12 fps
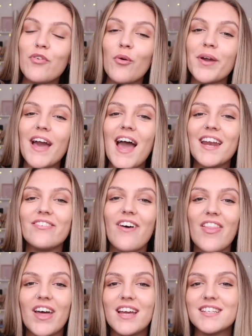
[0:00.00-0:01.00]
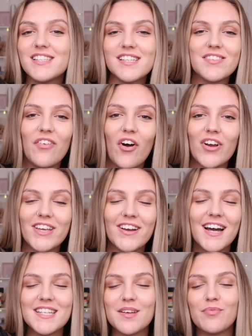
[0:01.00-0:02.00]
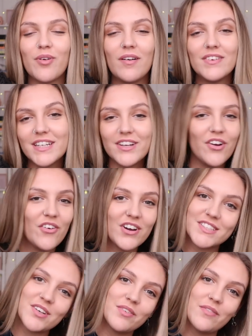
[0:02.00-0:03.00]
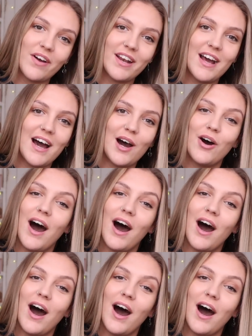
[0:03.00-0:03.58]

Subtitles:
Before we get any further into this vlog, you guys probably know what is coming by now.